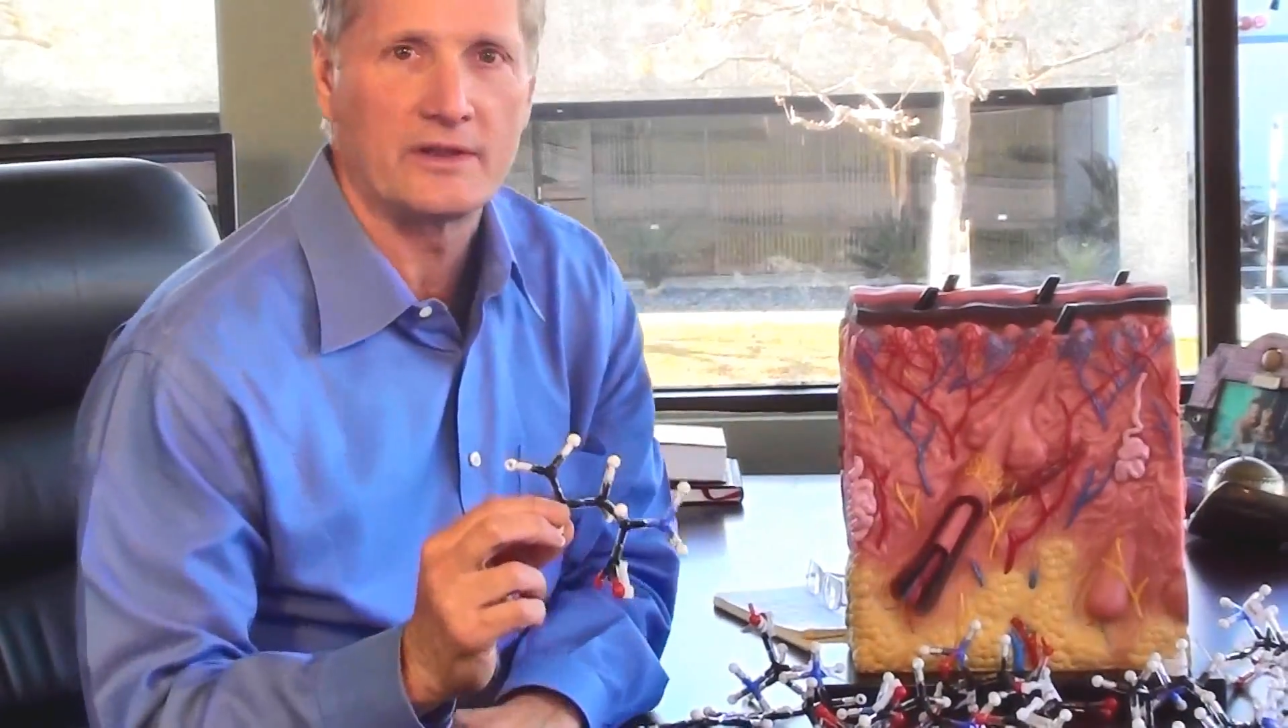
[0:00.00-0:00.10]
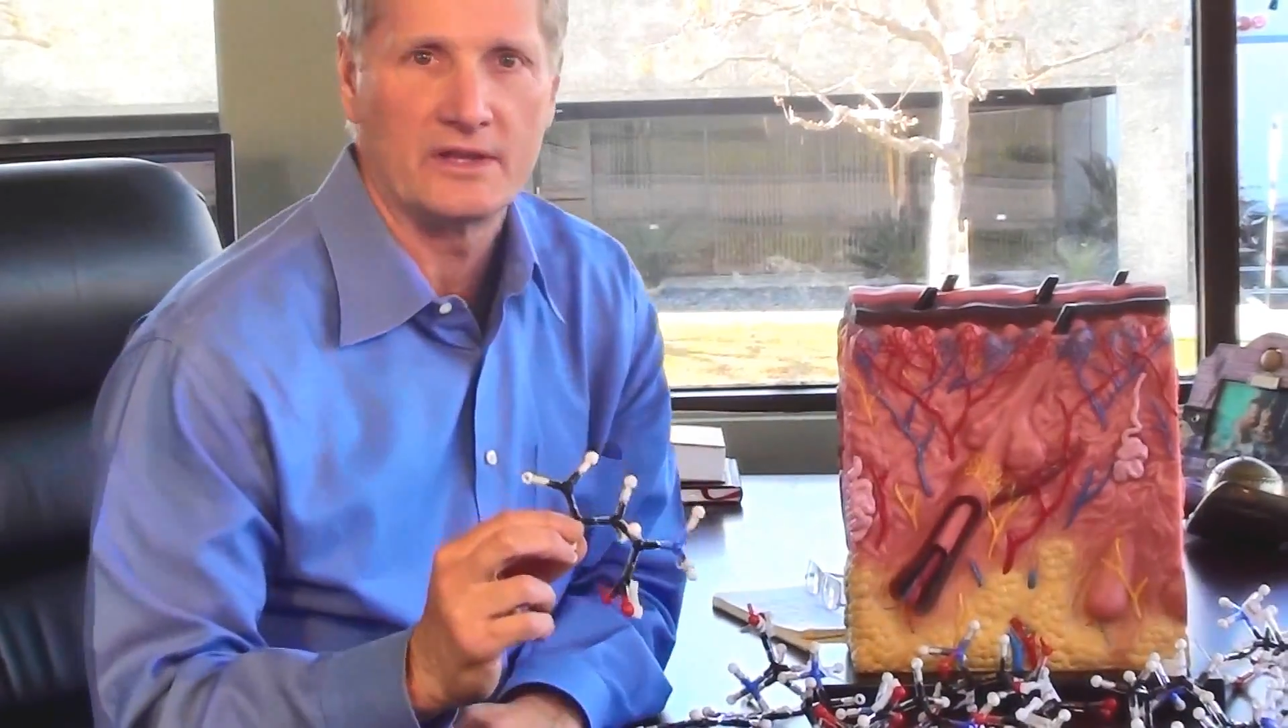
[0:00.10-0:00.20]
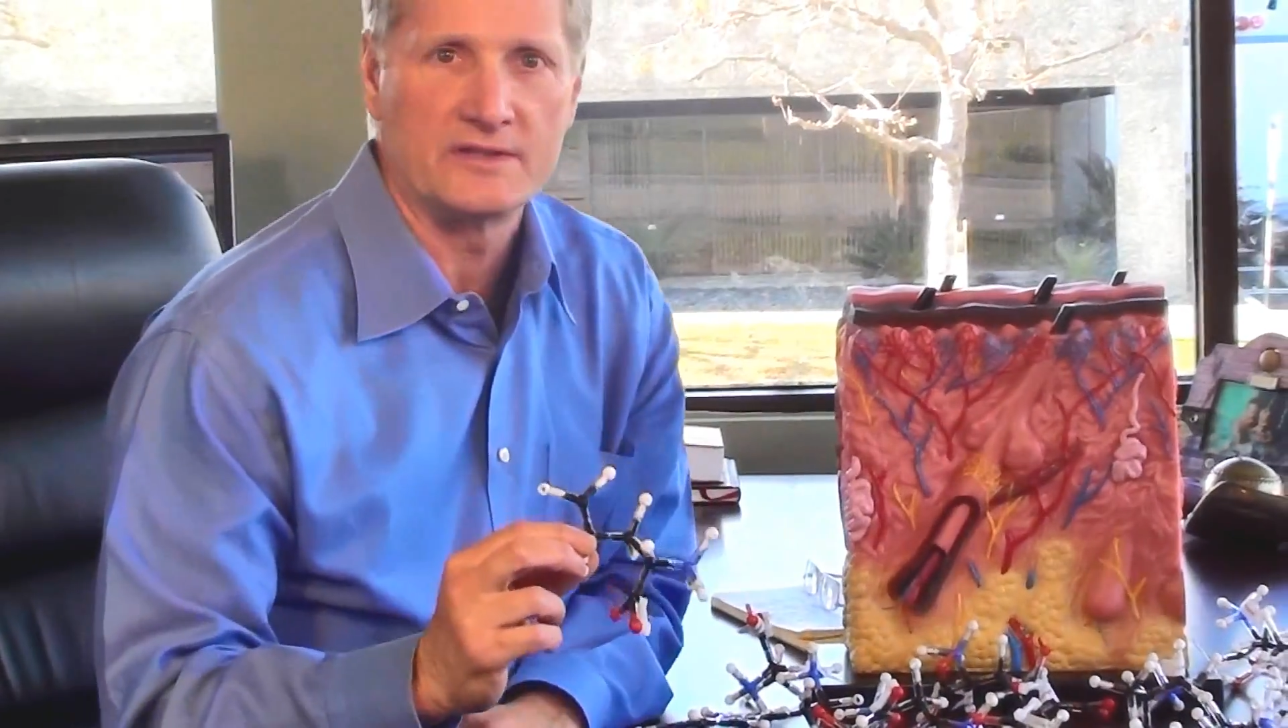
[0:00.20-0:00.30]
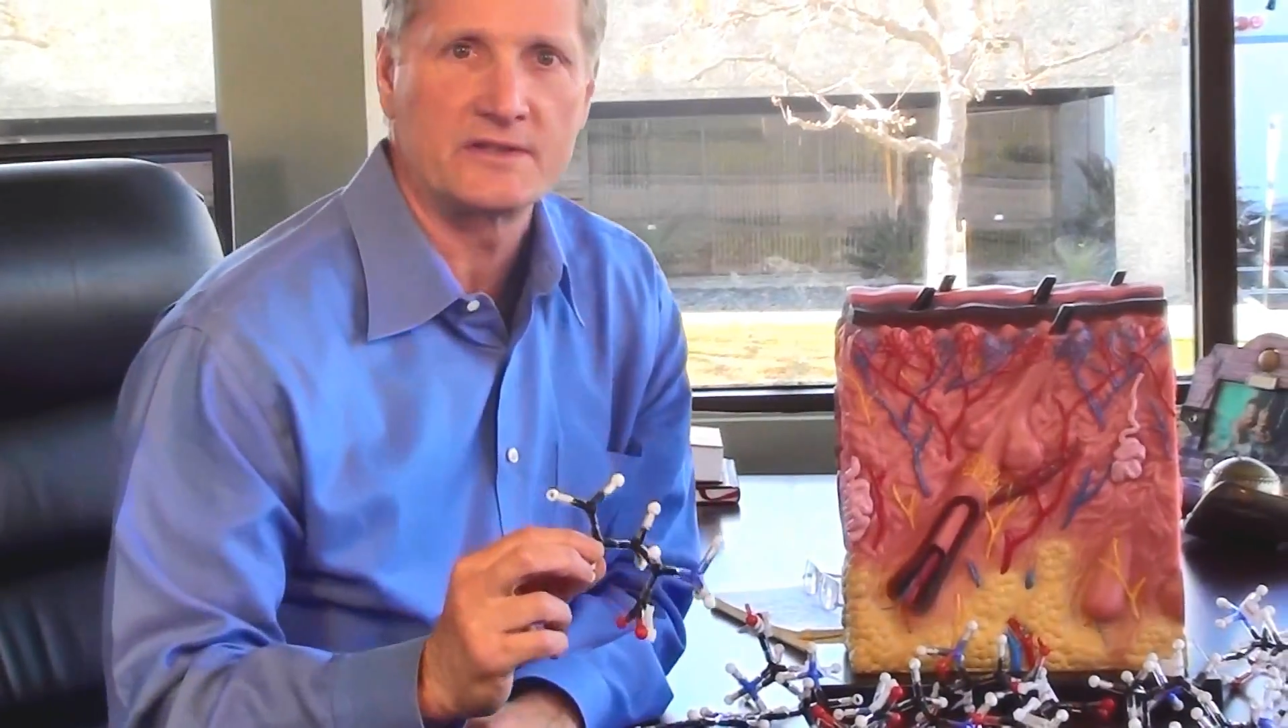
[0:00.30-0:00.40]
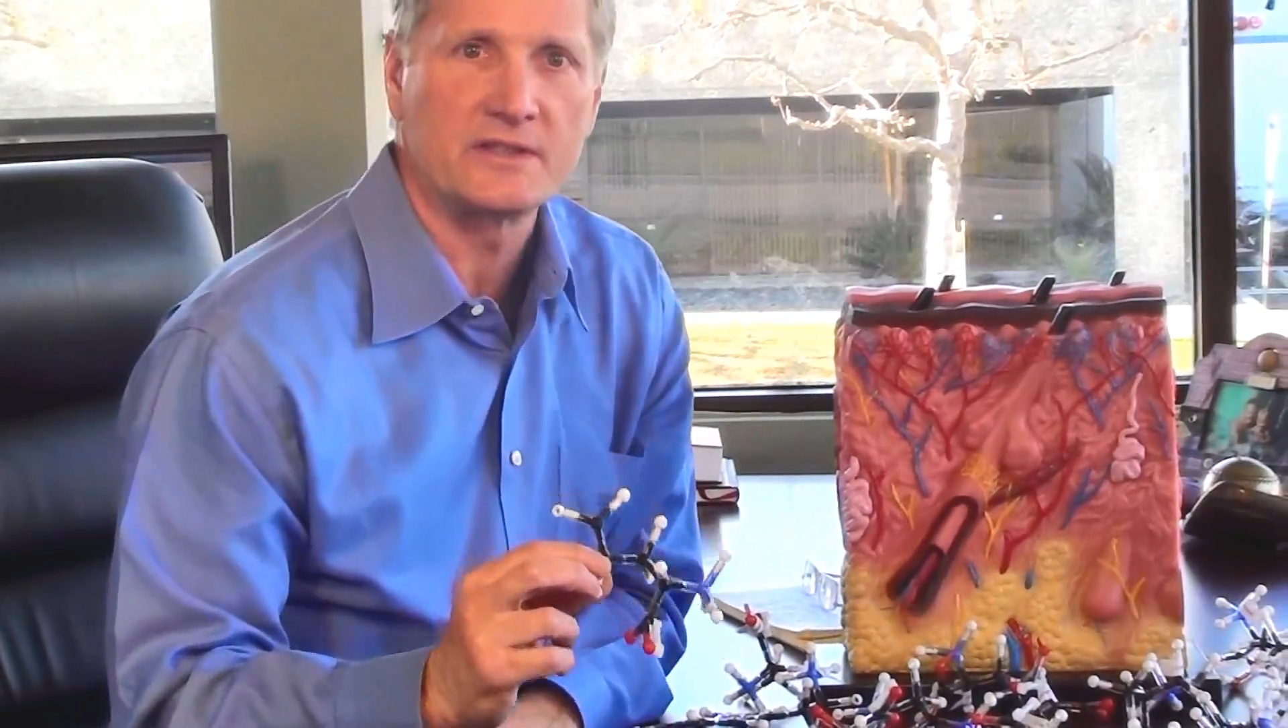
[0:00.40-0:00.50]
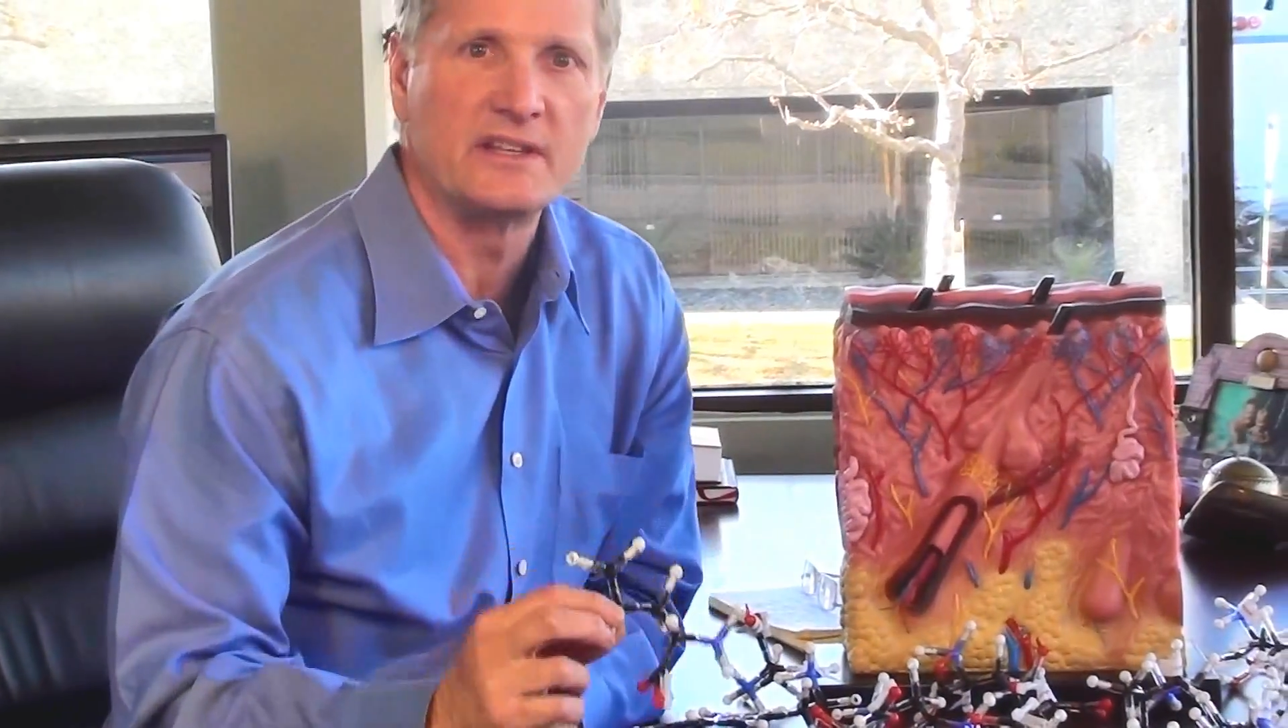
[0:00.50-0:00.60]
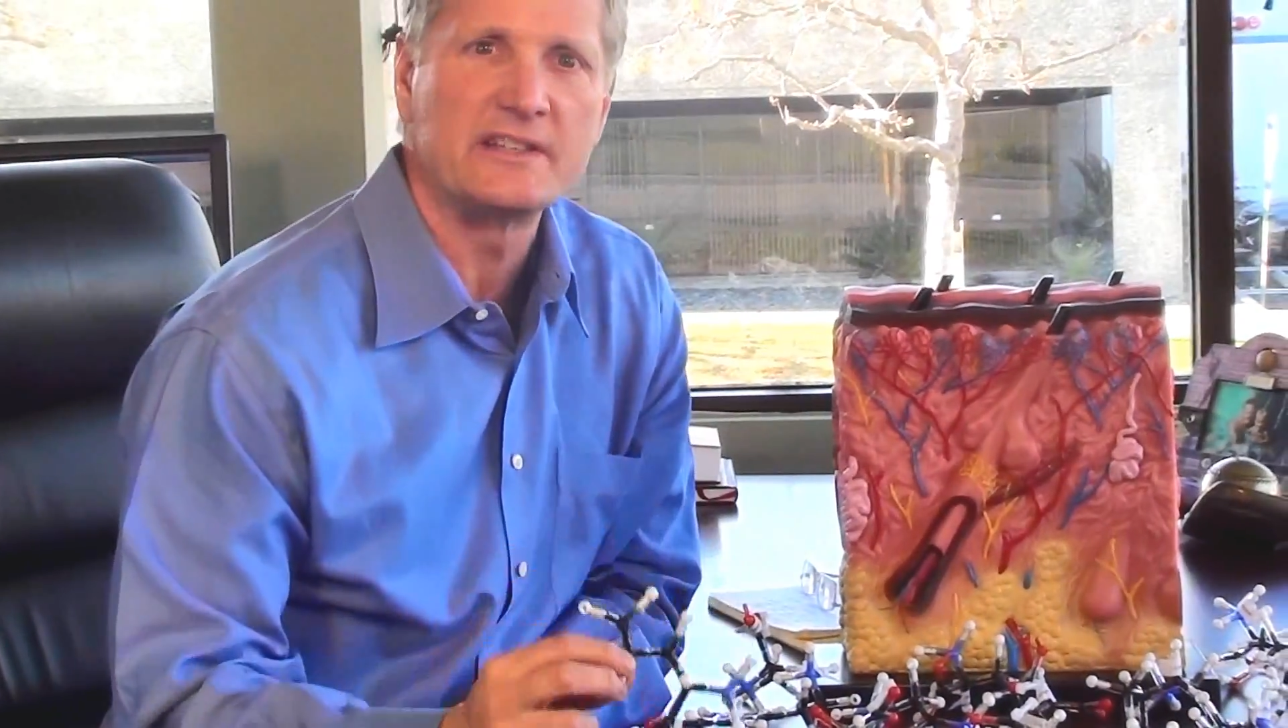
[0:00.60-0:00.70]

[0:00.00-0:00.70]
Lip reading: of these